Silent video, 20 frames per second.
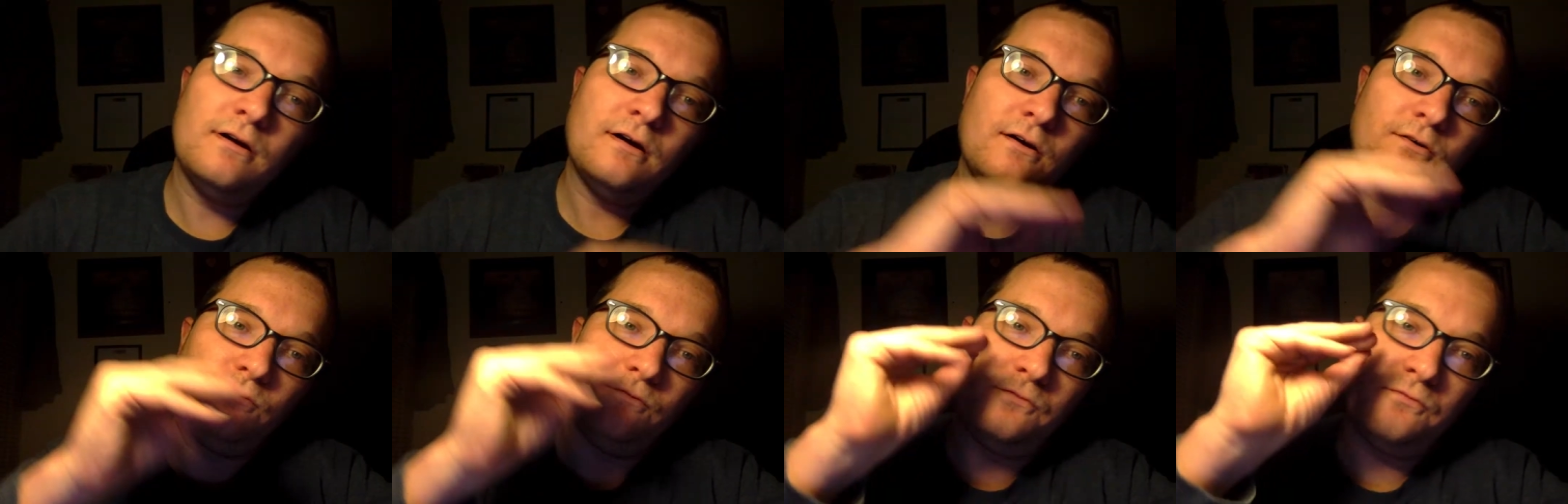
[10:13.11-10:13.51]

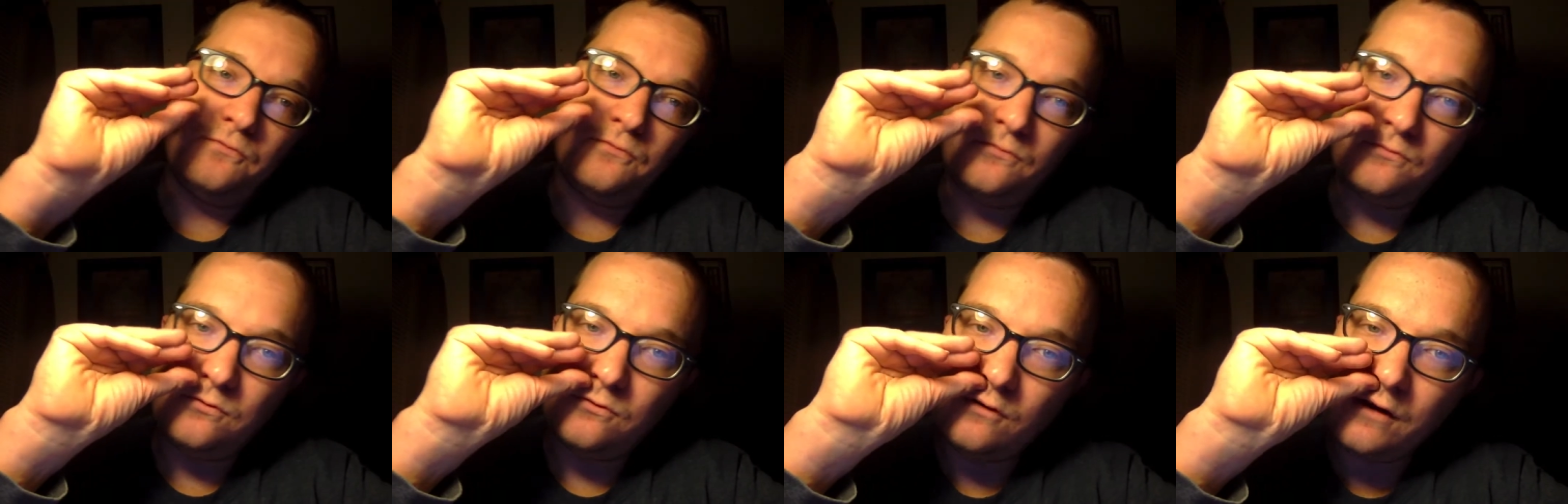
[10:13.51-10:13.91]
On
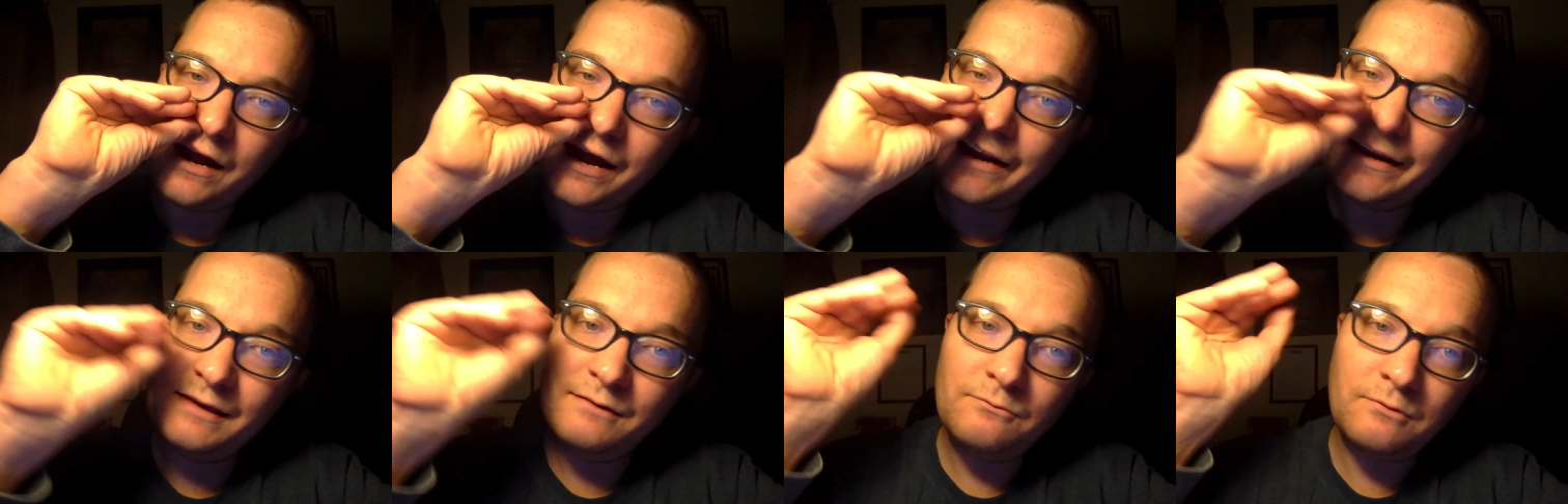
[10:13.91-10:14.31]

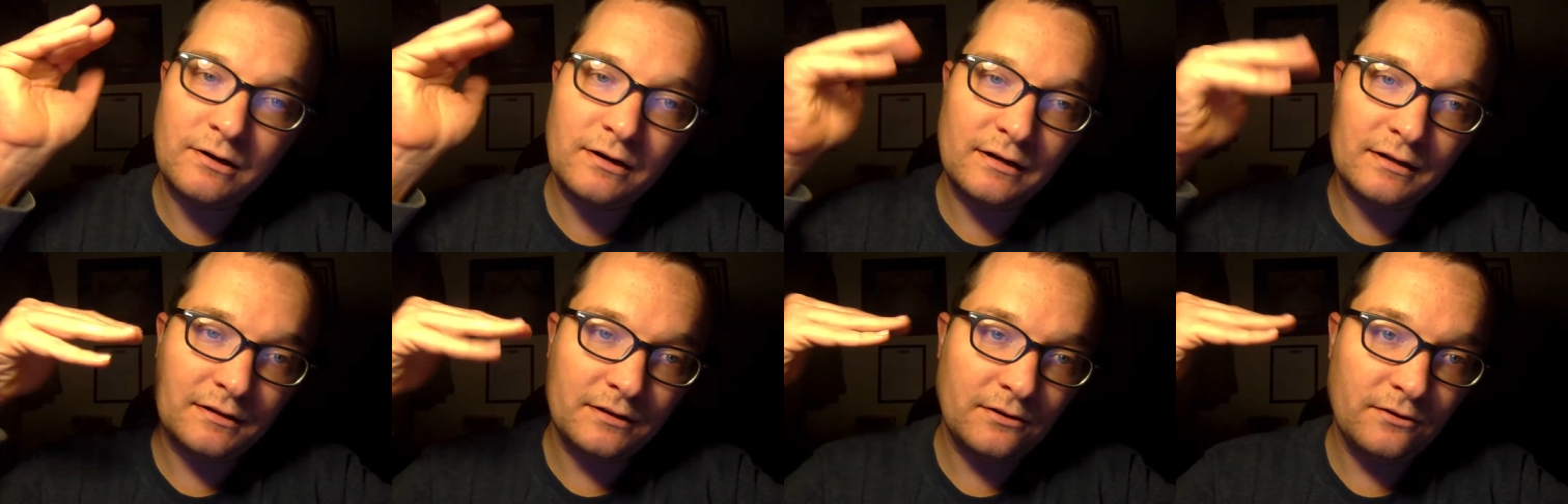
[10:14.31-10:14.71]
Friday, we're
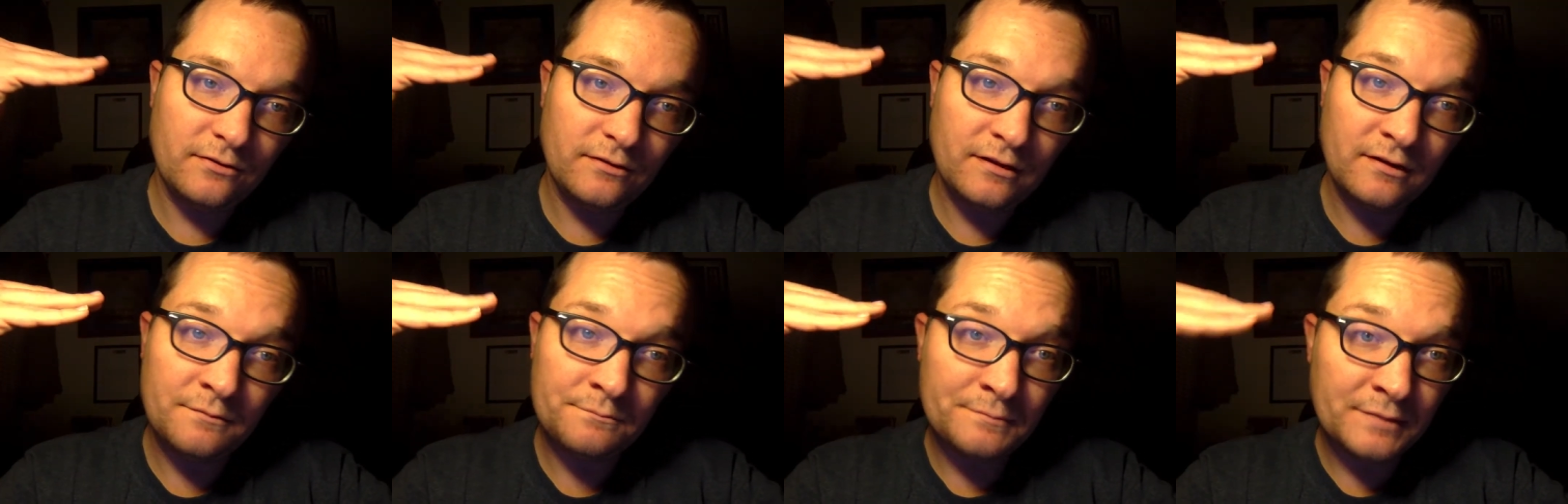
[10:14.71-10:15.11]
going to do
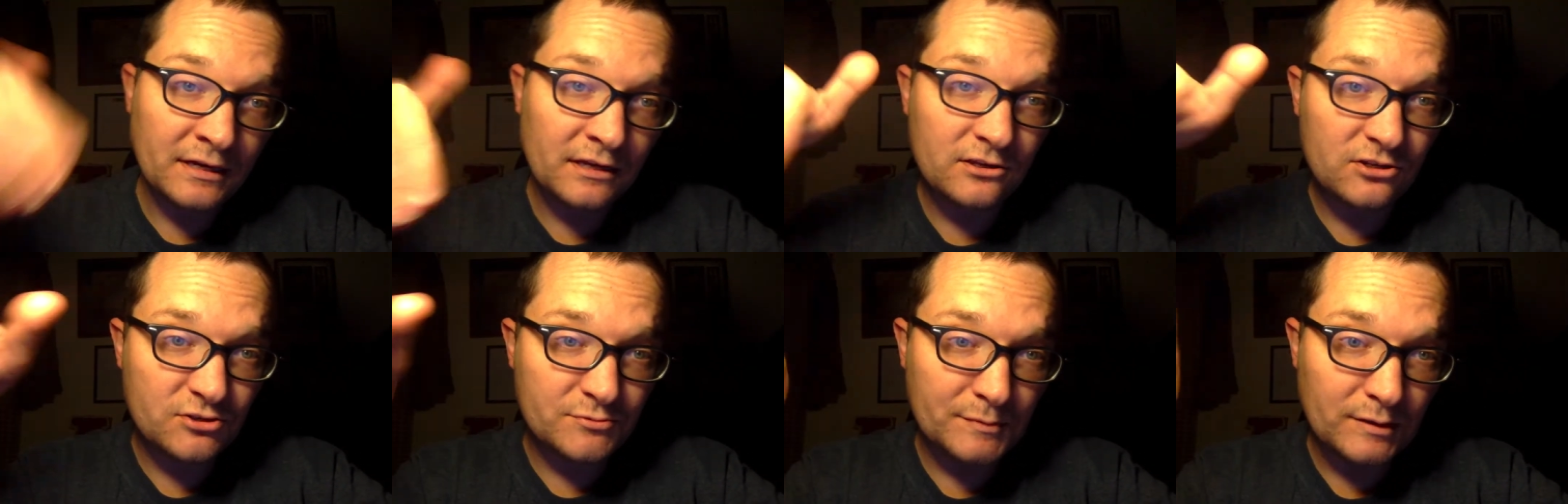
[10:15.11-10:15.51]
the
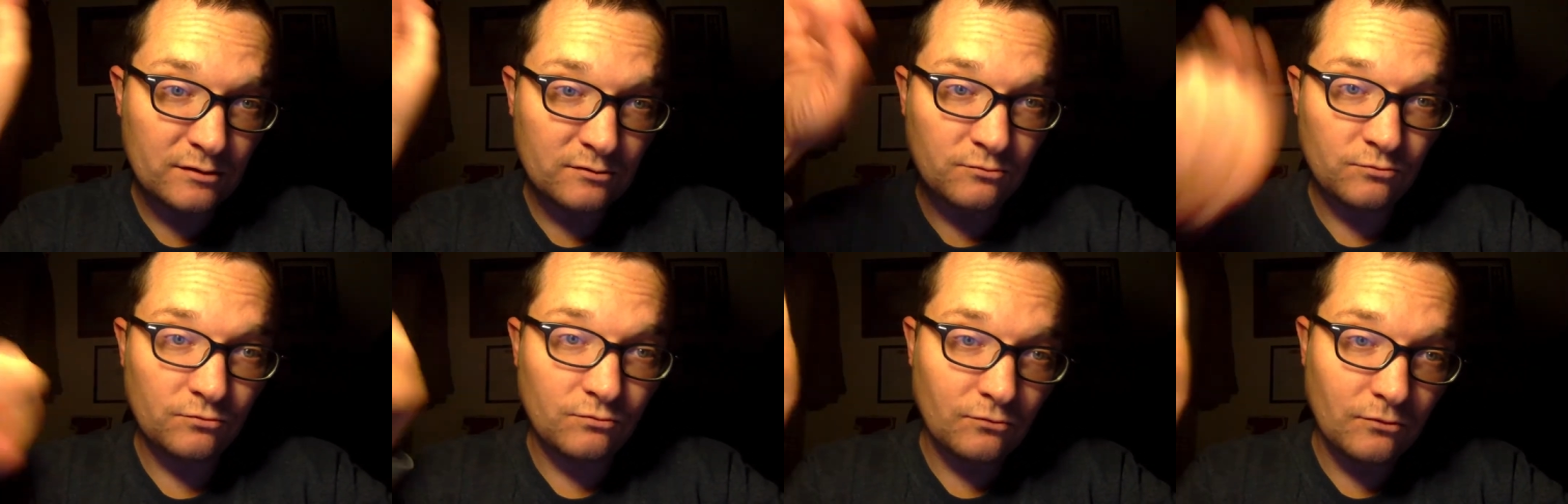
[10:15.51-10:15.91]
impeachment
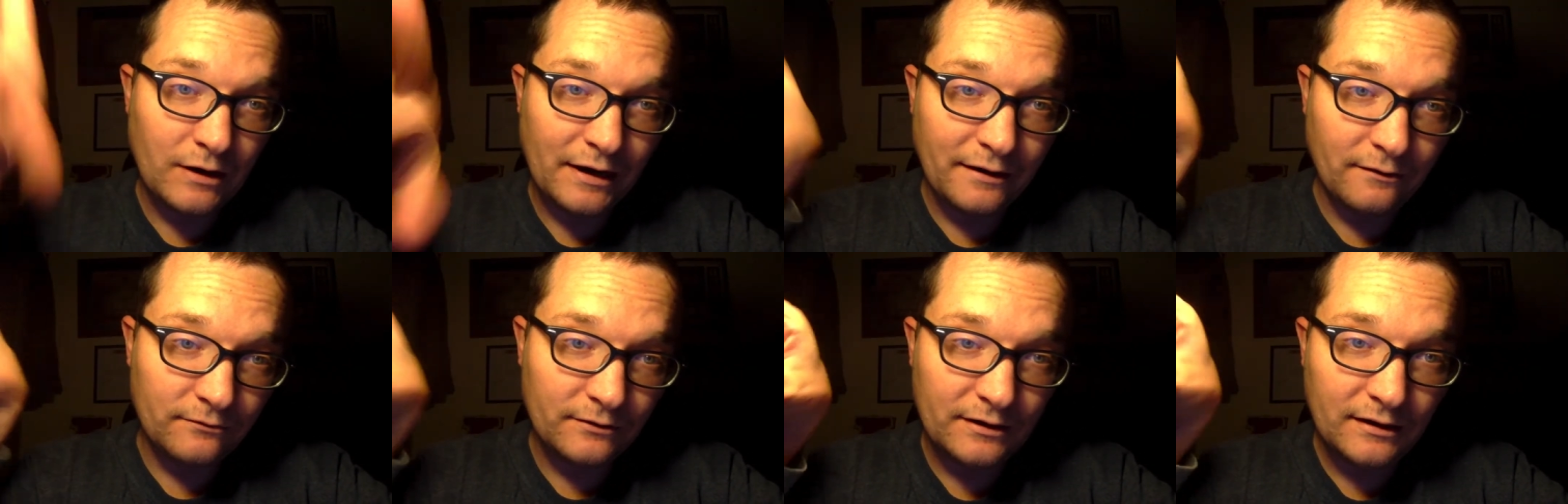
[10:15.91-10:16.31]

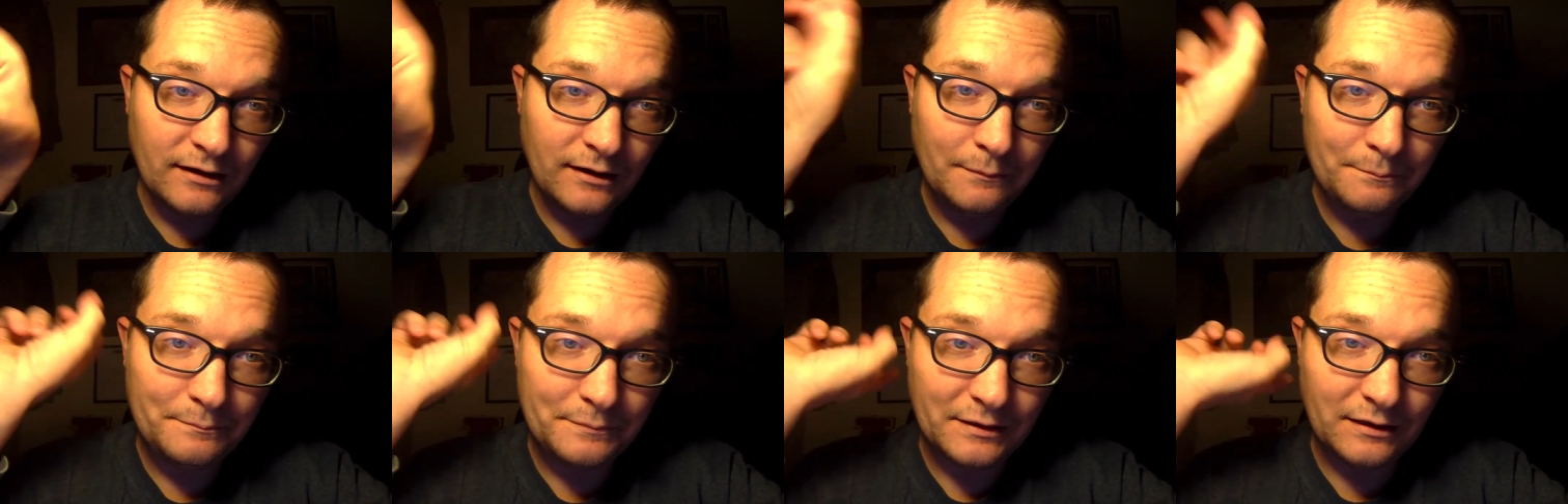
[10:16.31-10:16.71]

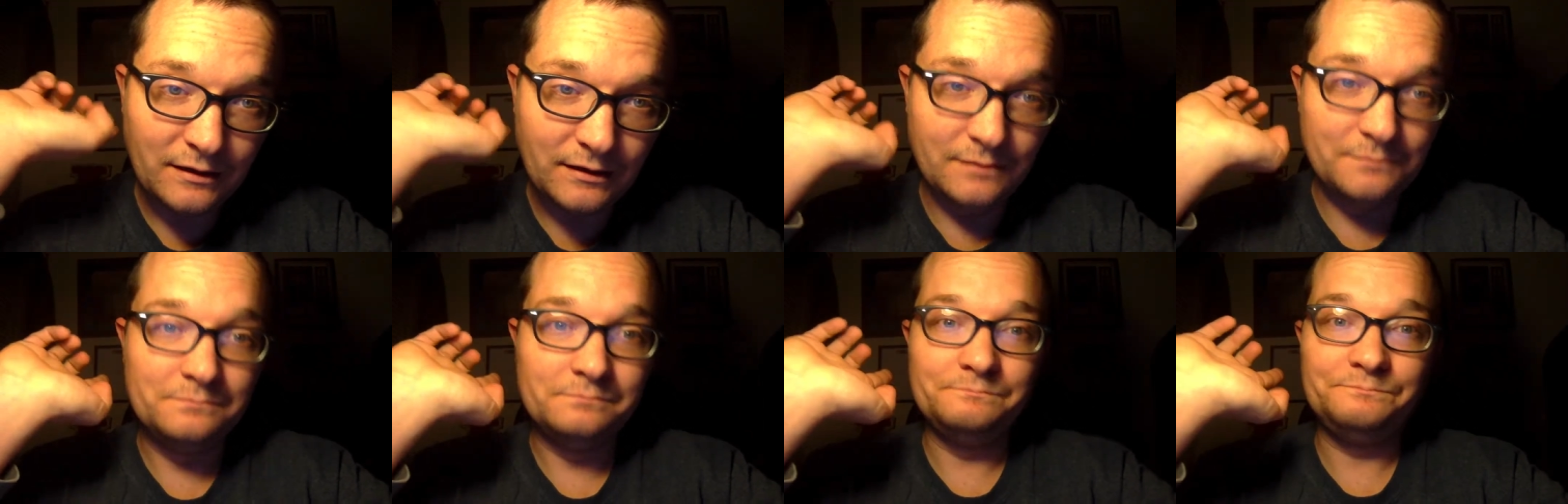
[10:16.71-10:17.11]
roundup.
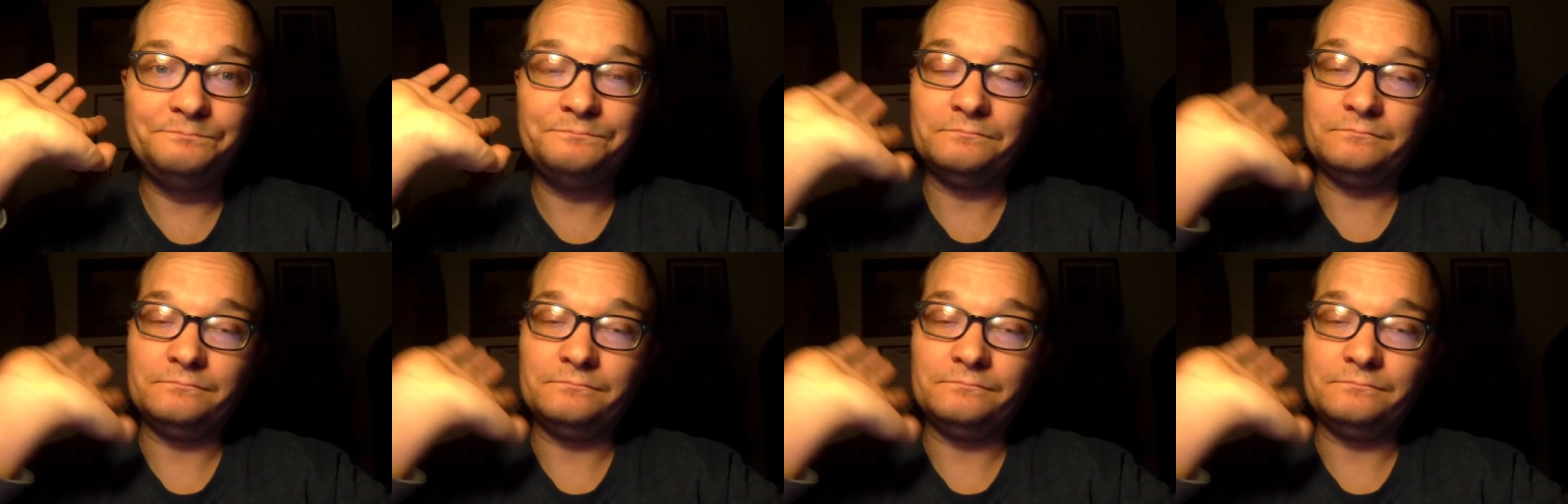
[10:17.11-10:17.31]
Um,